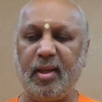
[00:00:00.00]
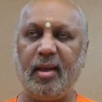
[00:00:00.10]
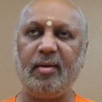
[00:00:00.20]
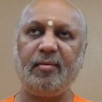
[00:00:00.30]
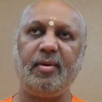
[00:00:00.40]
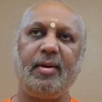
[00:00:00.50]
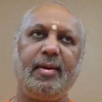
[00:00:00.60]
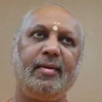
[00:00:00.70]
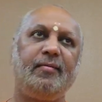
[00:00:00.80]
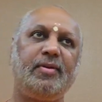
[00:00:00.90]
there,
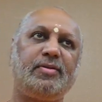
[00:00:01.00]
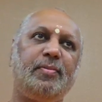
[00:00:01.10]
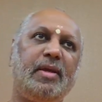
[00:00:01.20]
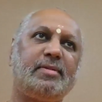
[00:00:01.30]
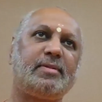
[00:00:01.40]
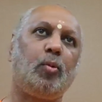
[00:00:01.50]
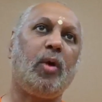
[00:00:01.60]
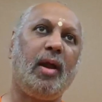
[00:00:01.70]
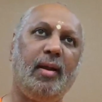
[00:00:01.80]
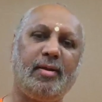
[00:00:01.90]
which means
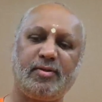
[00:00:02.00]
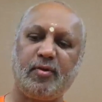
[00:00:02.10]
wild.